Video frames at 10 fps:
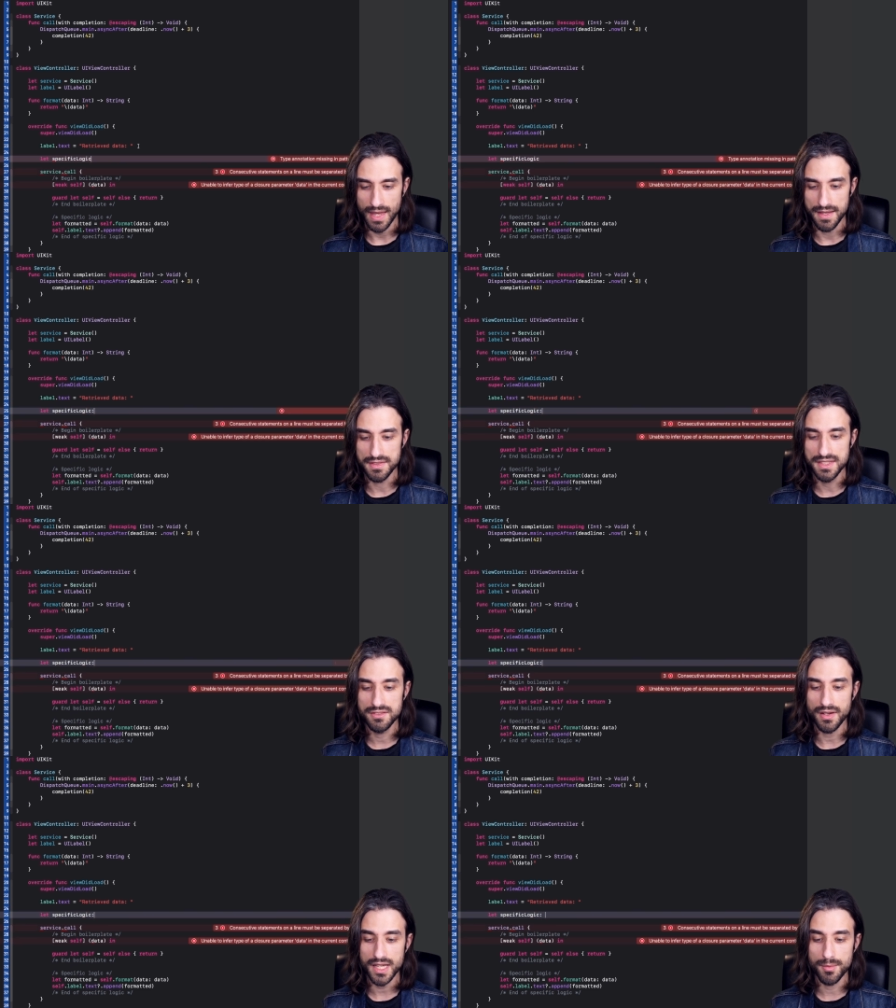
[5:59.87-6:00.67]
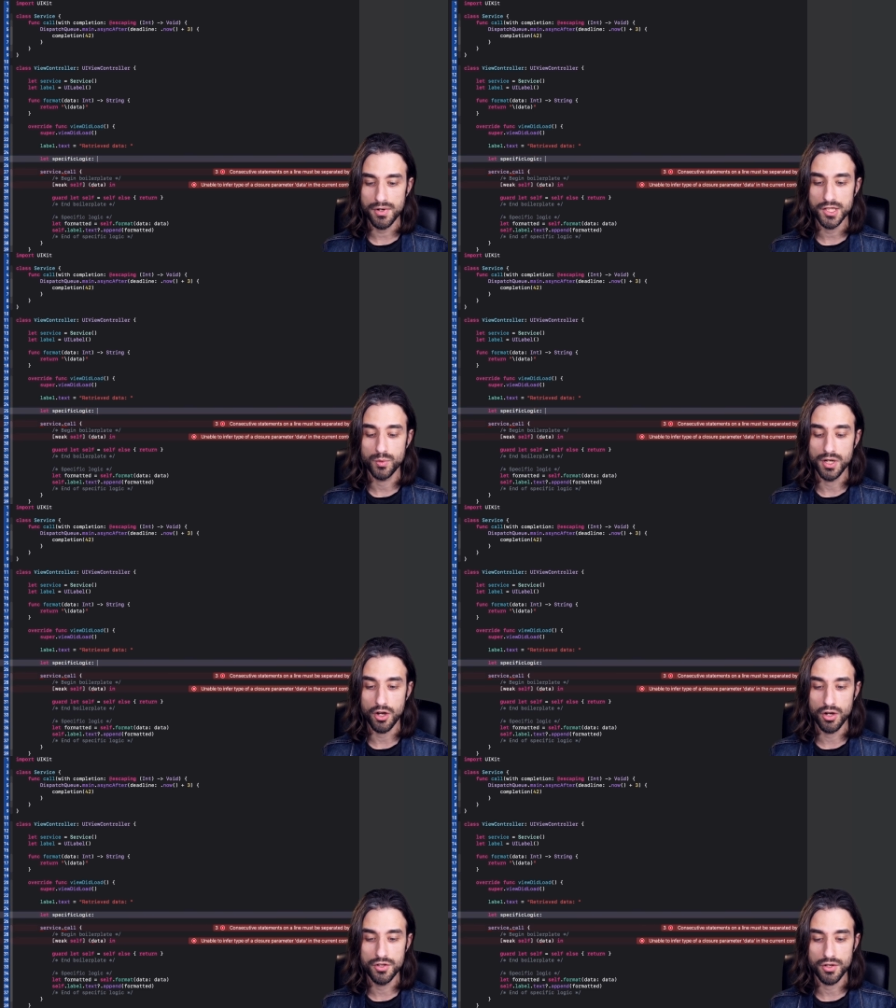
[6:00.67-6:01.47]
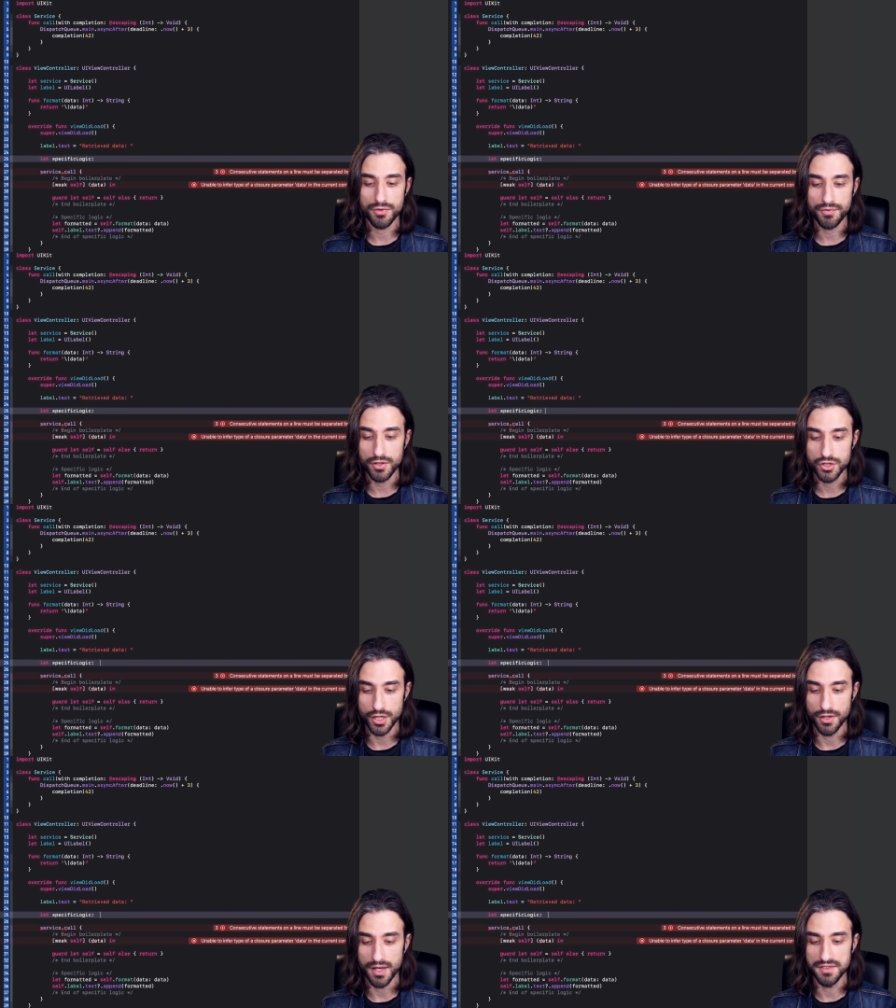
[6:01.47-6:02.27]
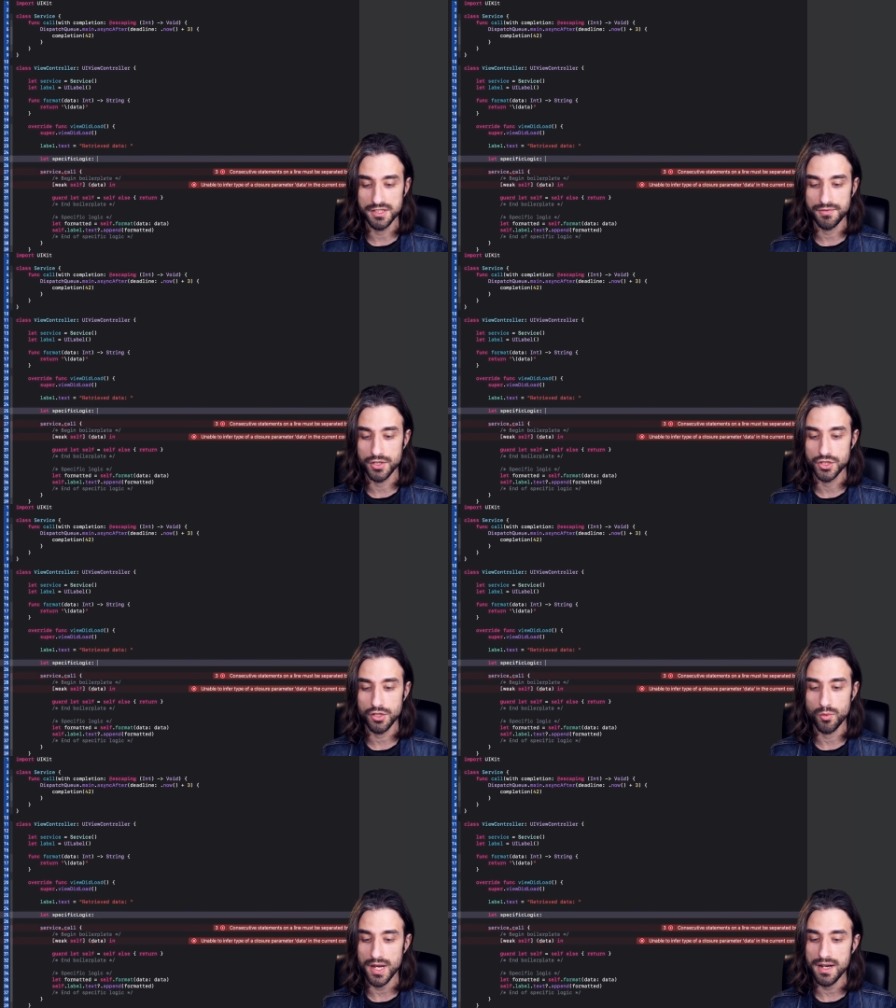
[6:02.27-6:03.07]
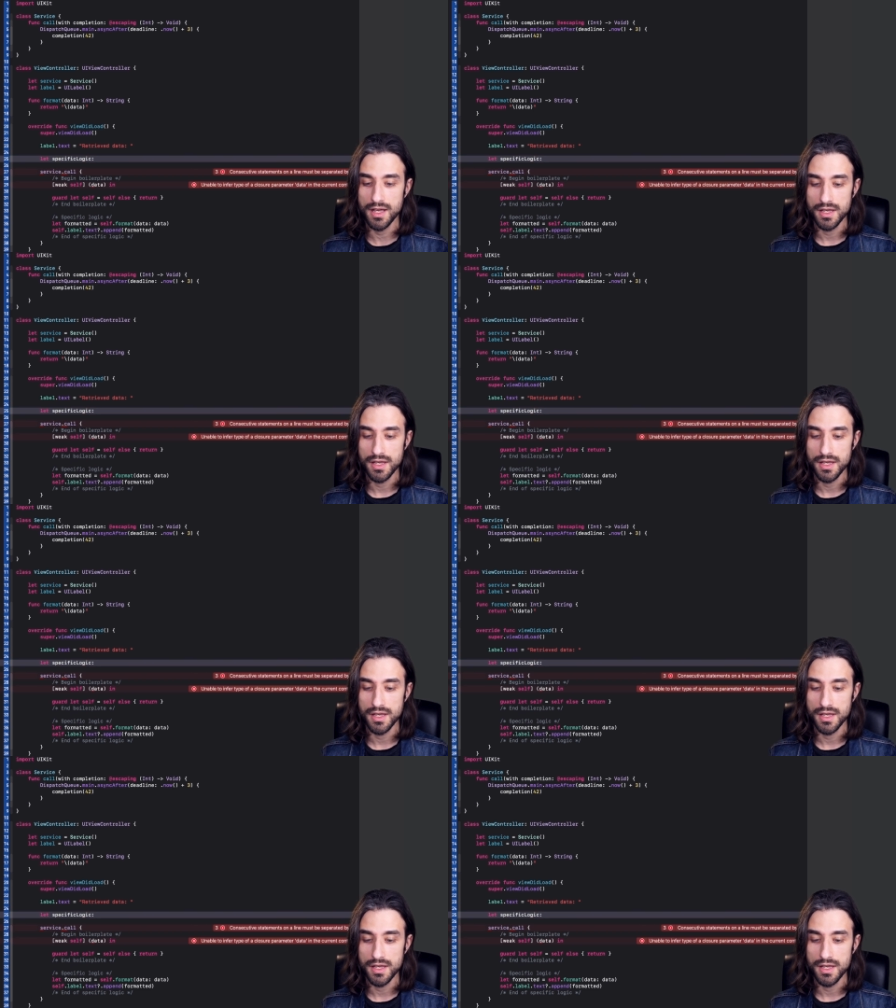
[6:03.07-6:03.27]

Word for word: and this variable it will hold a function and this function well